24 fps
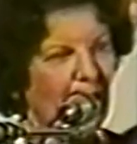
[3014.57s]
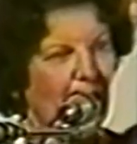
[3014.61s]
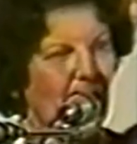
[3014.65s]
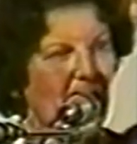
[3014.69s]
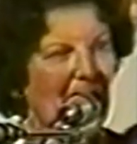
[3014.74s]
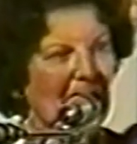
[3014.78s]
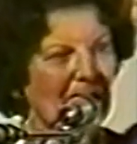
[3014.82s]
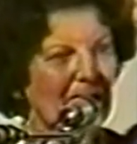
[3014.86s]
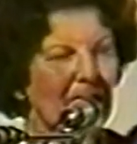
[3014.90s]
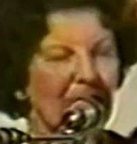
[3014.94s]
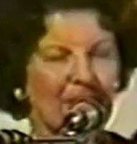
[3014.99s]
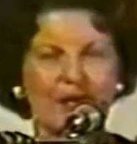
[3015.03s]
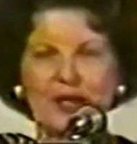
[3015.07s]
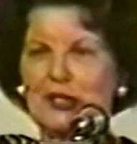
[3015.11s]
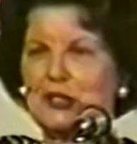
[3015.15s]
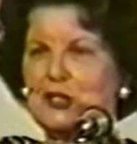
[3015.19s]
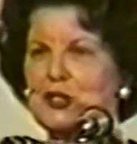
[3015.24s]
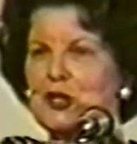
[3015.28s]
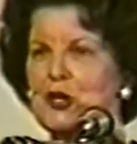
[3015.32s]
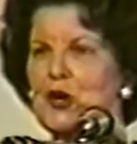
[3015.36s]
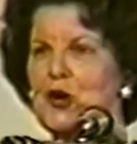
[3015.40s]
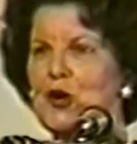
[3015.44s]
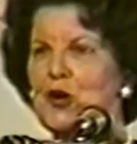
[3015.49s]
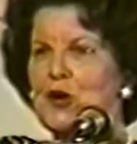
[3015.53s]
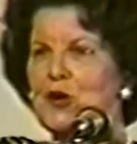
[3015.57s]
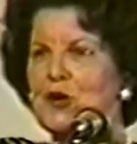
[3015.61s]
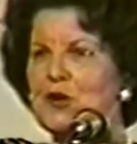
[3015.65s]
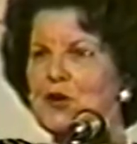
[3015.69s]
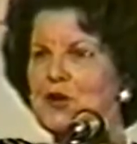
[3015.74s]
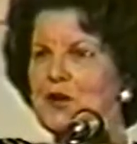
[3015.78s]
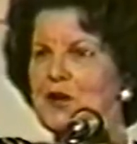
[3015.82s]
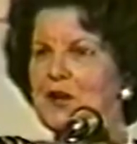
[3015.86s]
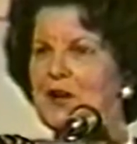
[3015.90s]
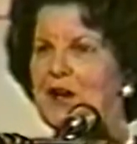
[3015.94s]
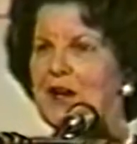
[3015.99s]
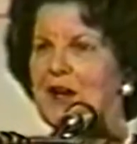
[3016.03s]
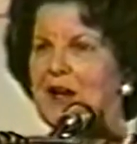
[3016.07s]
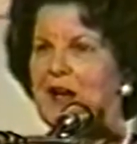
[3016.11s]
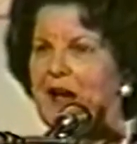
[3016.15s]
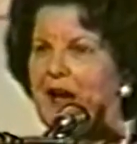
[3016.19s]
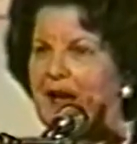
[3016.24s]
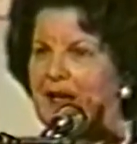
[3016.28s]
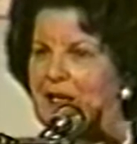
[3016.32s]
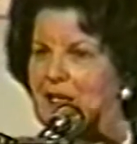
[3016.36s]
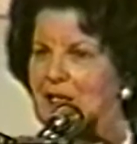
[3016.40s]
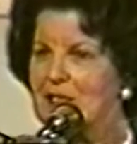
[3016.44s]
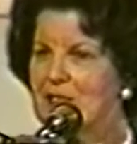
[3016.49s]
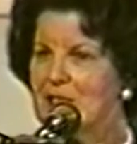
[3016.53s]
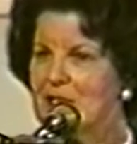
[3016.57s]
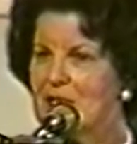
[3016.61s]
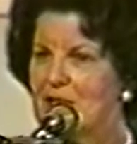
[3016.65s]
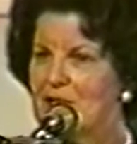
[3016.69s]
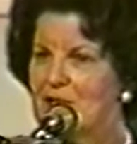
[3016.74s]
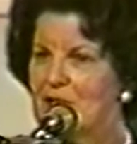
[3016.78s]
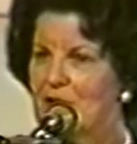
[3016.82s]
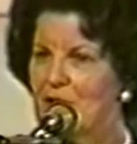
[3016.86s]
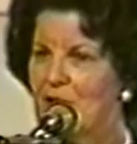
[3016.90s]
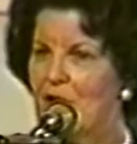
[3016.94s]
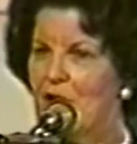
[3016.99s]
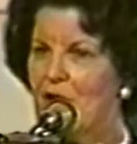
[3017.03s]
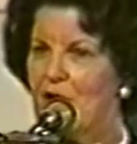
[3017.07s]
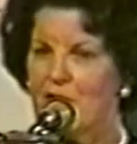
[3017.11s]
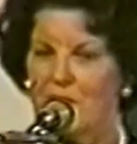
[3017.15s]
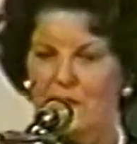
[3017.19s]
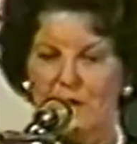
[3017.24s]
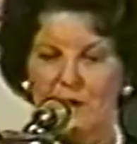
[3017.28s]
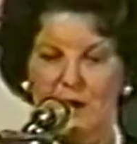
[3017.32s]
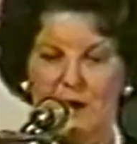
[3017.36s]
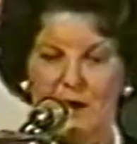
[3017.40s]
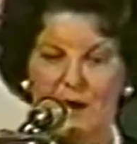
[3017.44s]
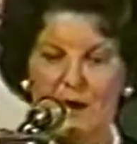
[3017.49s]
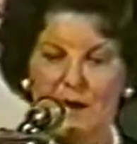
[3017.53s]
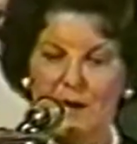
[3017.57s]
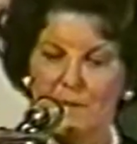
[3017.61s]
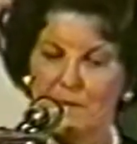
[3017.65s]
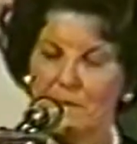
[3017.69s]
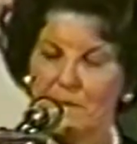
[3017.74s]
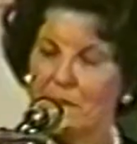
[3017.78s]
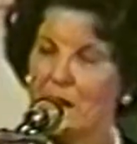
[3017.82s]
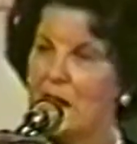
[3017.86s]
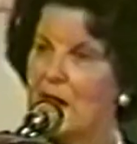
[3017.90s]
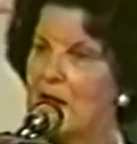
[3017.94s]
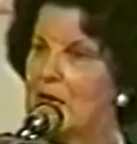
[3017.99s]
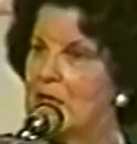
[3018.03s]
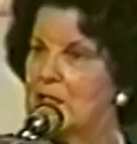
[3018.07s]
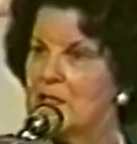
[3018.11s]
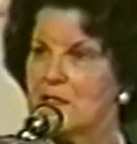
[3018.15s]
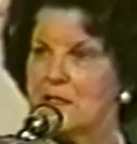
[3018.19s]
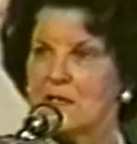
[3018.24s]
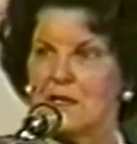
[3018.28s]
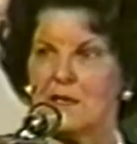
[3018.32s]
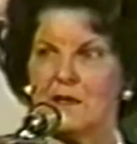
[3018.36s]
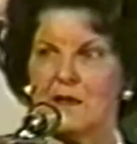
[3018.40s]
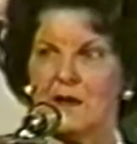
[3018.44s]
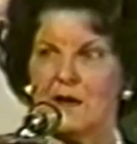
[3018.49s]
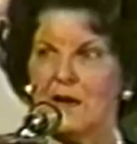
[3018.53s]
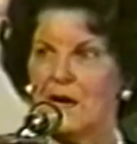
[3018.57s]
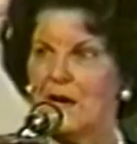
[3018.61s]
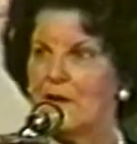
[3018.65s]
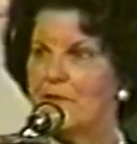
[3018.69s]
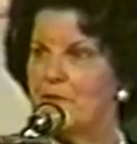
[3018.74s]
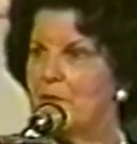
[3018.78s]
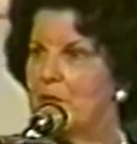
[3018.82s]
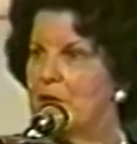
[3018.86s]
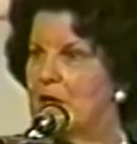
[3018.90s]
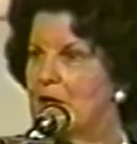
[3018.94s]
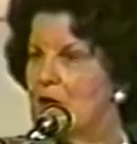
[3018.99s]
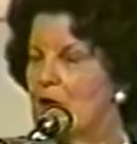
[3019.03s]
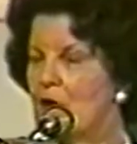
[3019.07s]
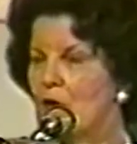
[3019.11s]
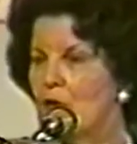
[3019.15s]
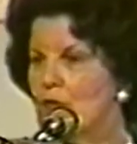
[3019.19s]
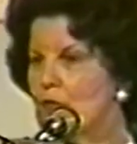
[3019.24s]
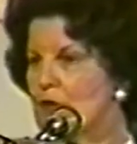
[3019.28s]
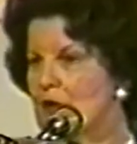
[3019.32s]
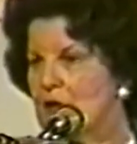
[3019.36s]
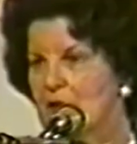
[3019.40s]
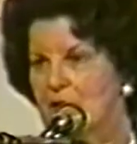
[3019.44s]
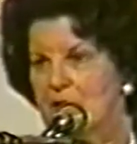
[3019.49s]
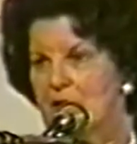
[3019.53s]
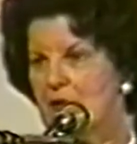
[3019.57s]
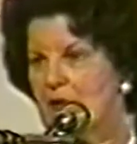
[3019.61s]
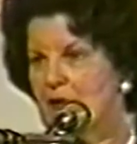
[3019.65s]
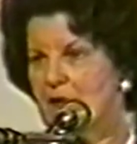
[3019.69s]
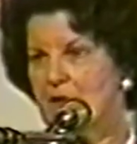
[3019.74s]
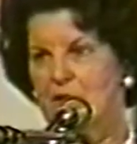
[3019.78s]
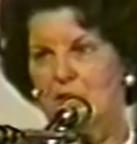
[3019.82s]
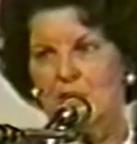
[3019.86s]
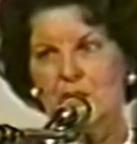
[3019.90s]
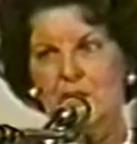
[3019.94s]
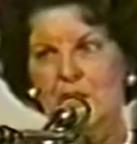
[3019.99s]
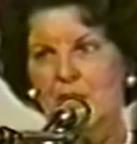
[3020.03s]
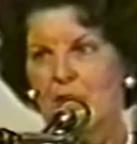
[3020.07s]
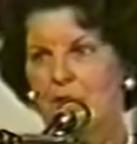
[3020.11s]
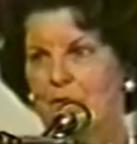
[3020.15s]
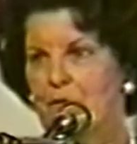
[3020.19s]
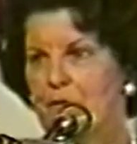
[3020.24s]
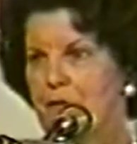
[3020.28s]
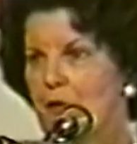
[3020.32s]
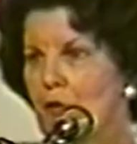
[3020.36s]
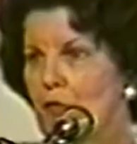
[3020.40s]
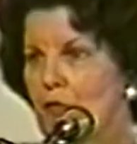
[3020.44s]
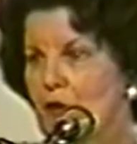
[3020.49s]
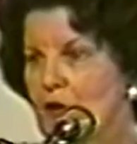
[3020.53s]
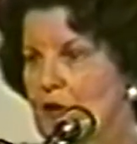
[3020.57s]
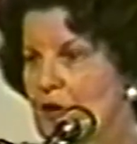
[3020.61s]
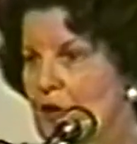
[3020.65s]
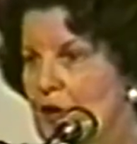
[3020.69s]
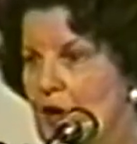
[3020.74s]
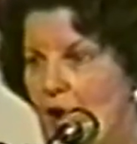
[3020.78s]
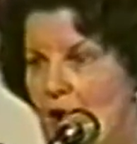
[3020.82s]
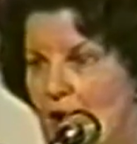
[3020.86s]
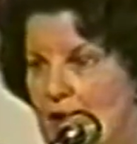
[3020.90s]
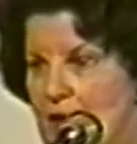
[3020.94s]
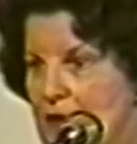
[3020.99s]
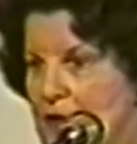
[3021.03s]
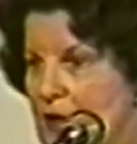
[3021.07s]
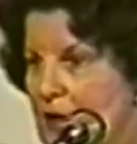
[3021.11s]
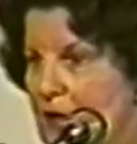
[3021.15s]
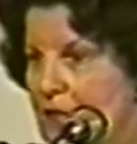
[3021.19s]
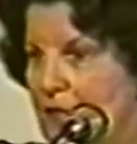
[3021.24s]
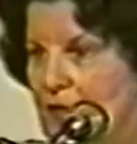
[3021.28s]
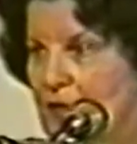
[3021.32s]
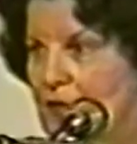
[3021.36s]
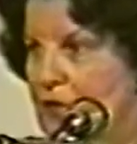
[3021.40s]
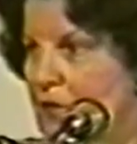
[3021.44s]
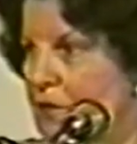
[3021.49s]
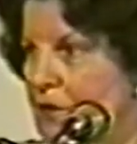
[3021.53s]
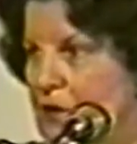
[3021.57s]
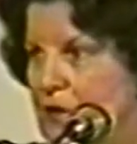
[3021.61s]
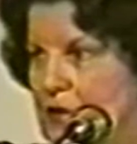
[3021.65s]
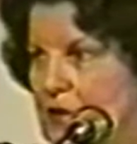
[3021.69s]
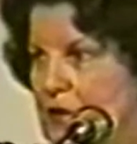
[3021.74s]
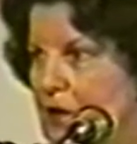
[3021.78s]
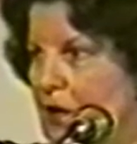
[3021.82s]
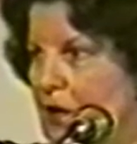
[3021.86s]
And then he turned and he said to Lauren, my, he said, I've been holding the an unfolding that God has given to us